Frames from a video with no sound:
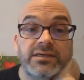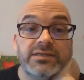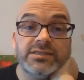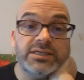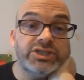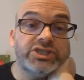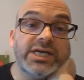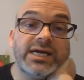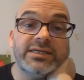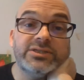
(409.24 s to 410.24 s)
Such a
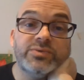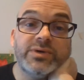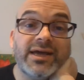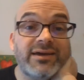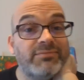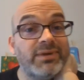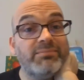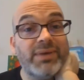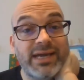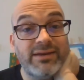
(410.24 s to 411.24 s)
challenge would have
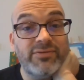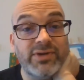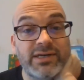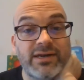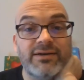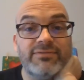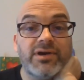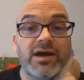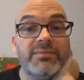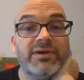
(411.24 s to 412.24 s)
been painful
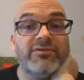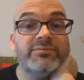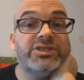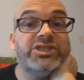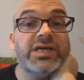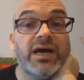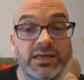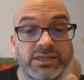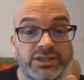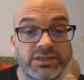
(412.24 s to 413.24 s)
enough coming from a
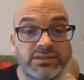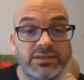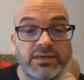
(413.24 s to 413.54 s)
geologist,